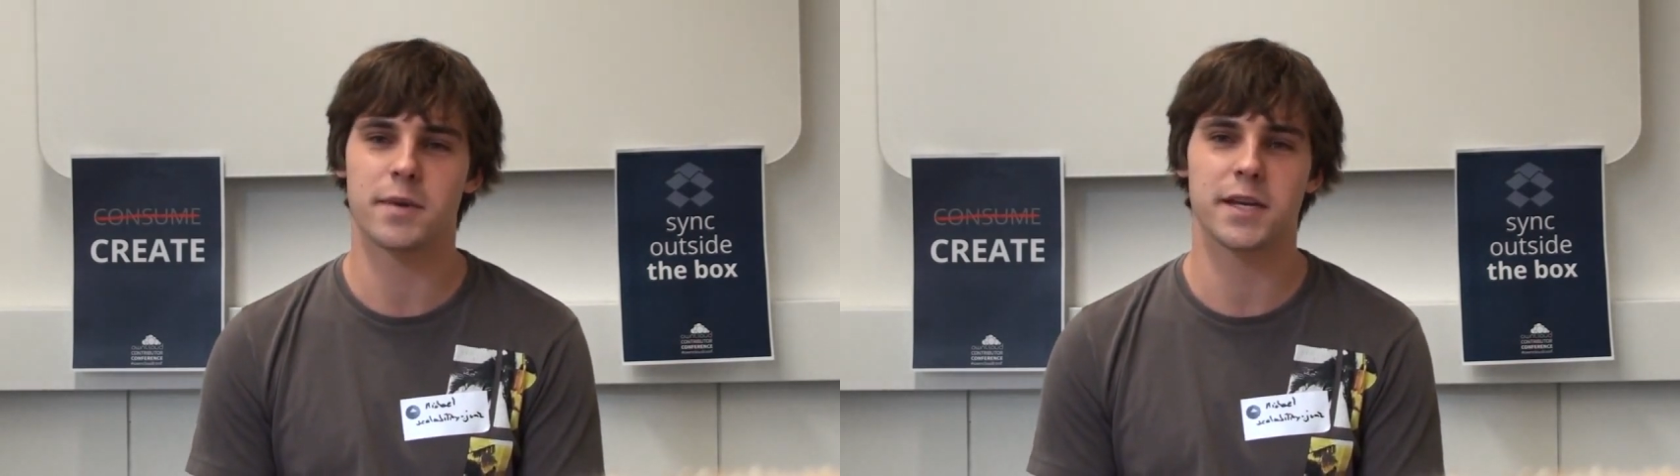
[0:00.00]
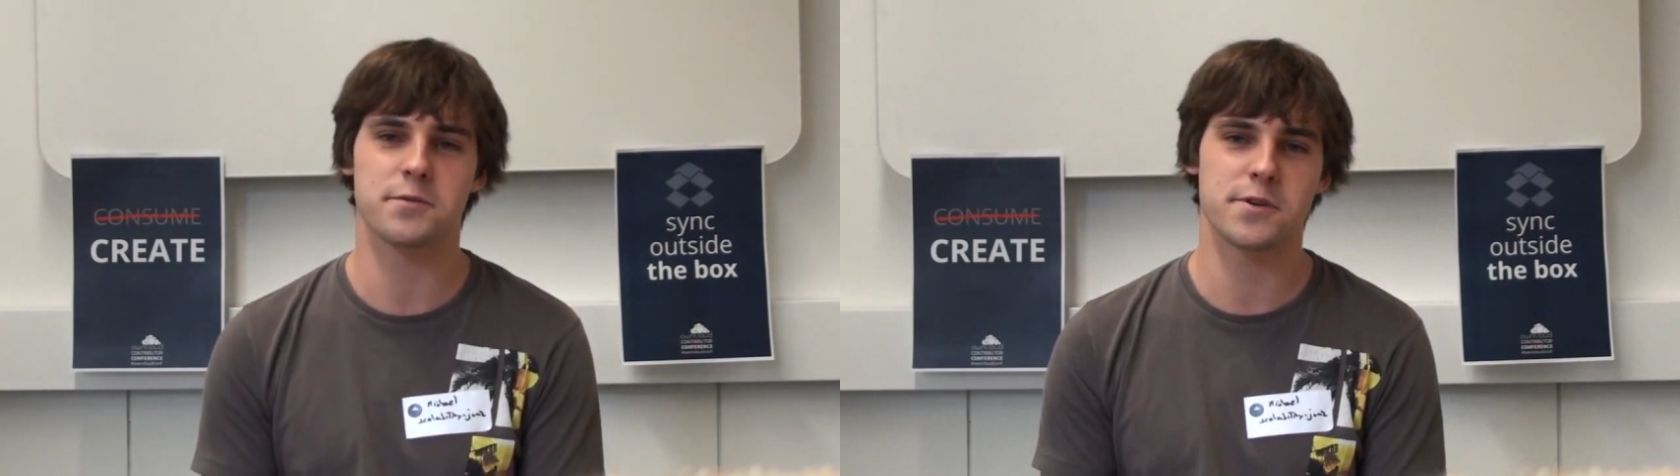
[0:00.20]

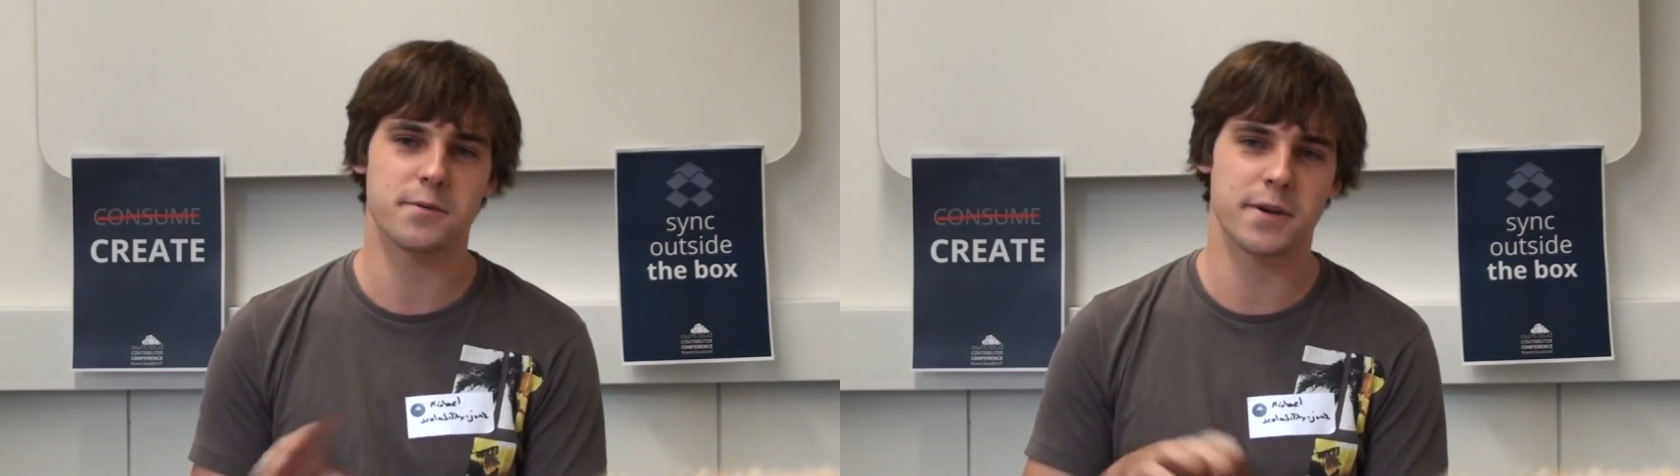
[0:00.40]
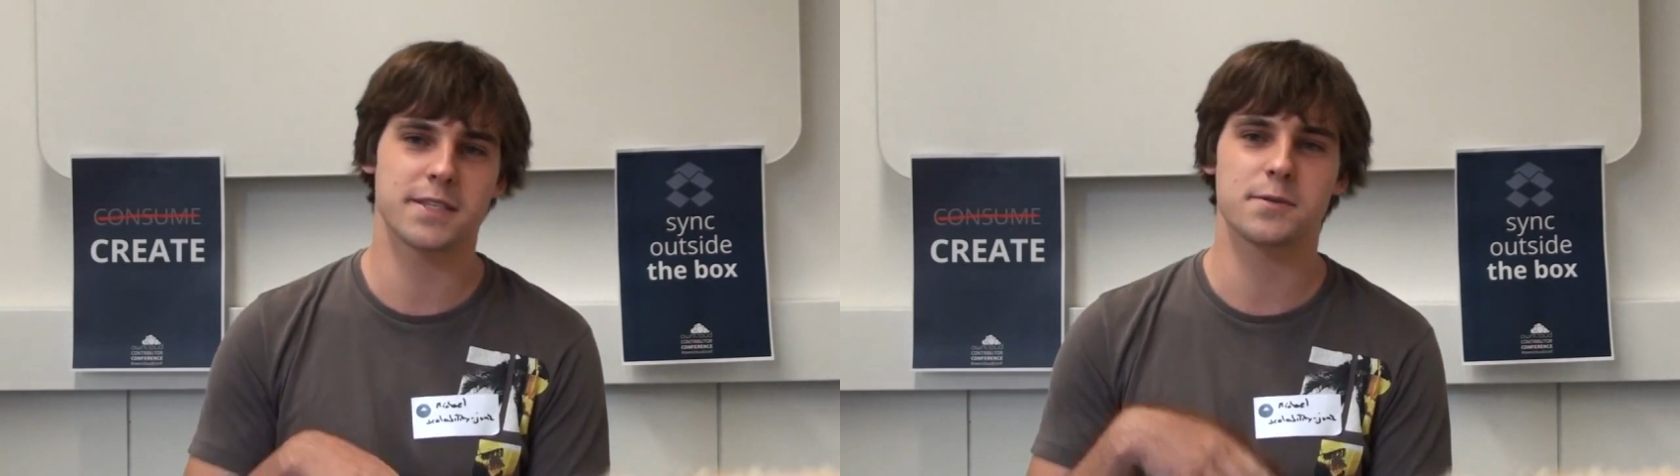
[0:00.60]
many
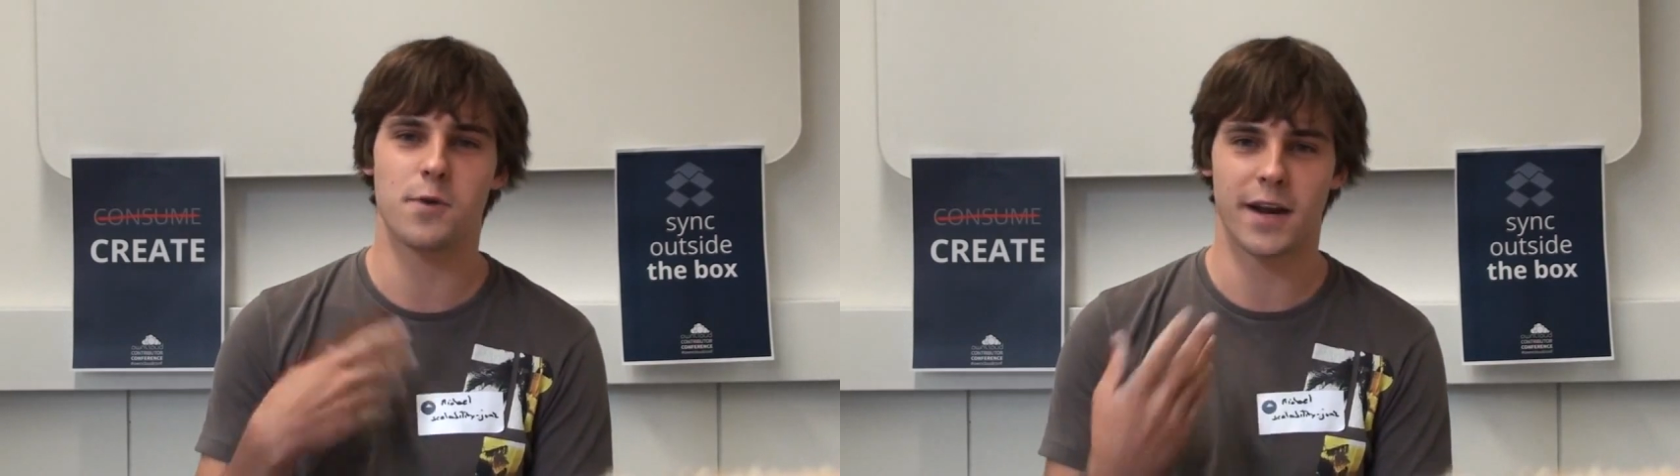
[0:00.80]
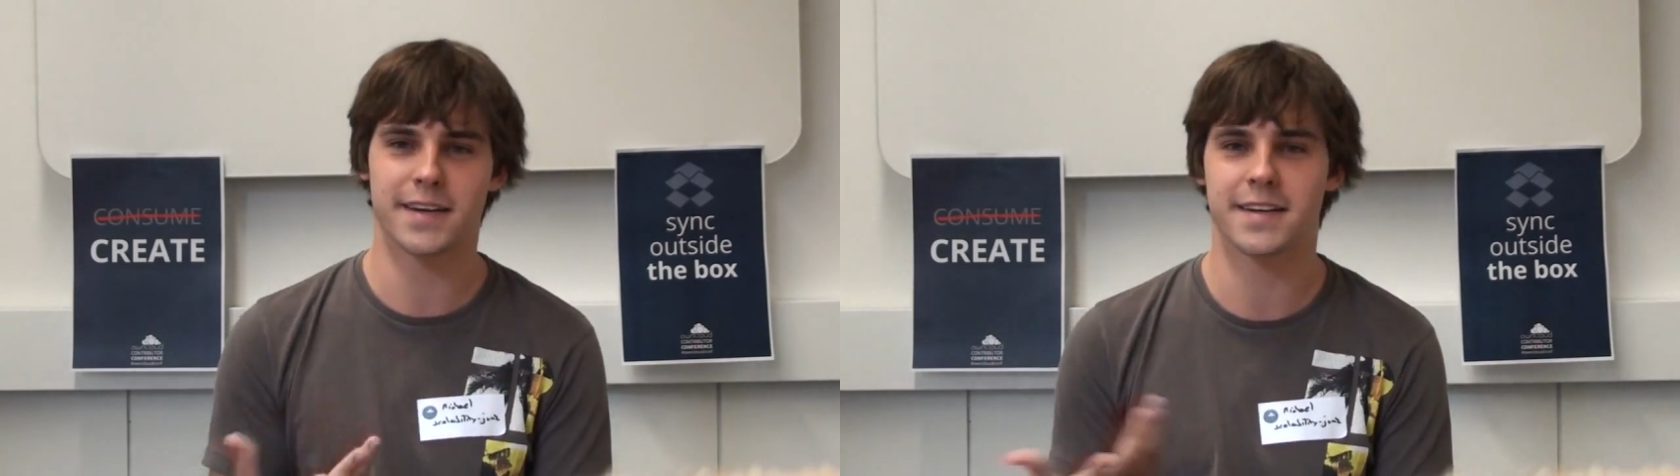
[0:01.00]
requests
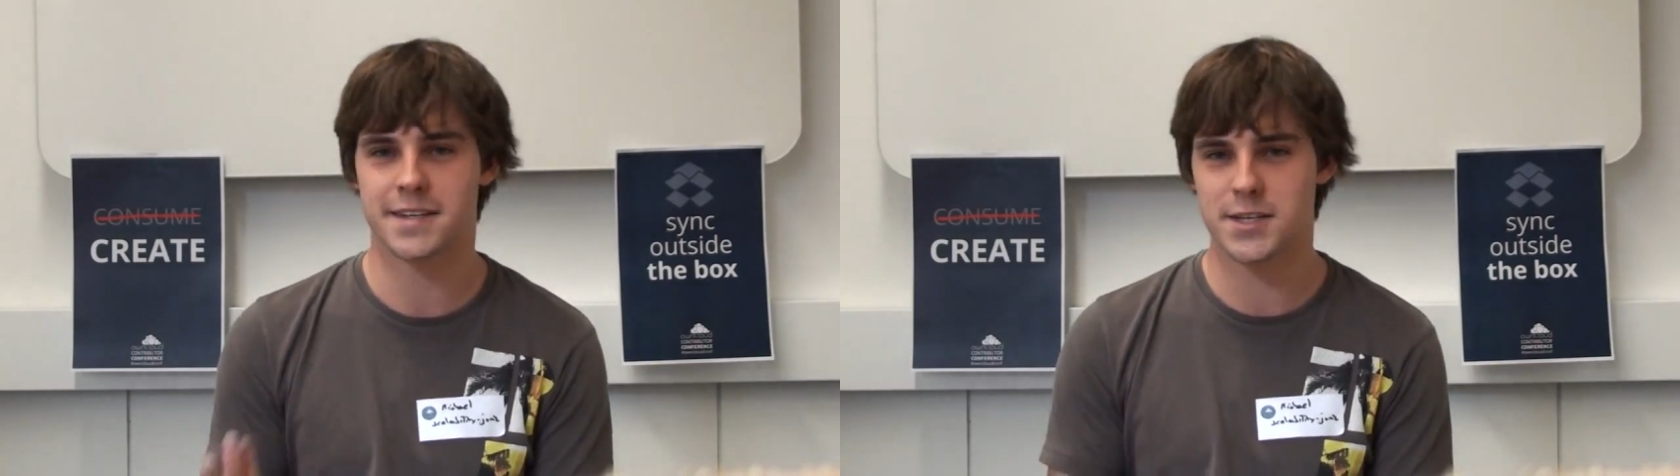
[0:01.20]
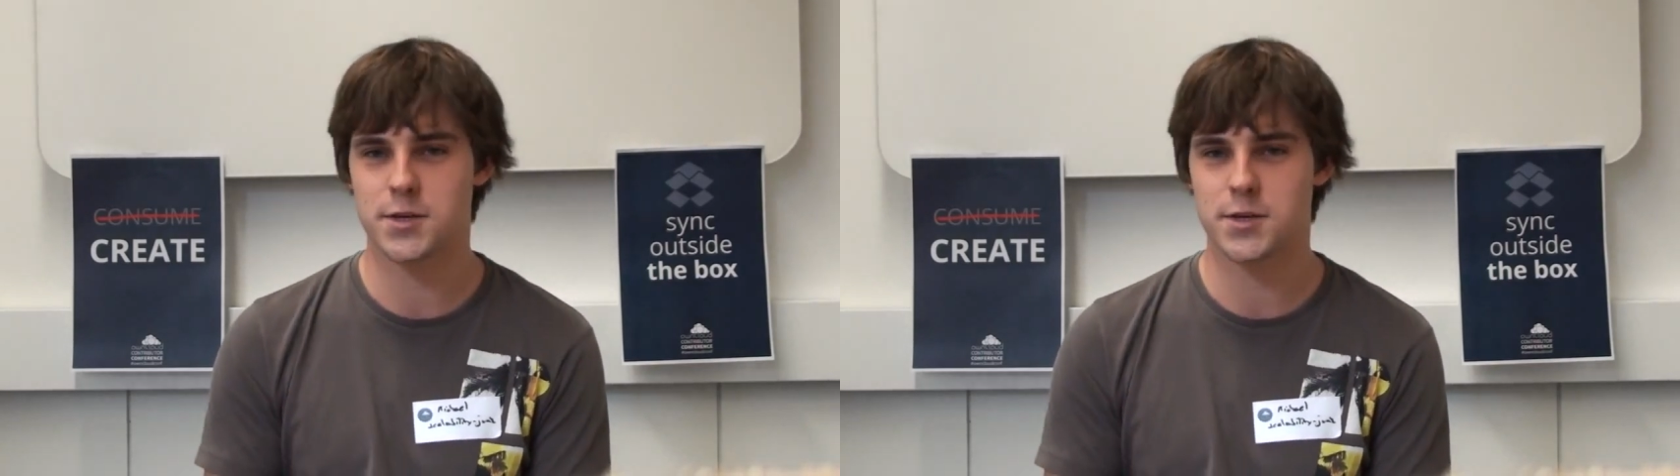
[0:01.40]
one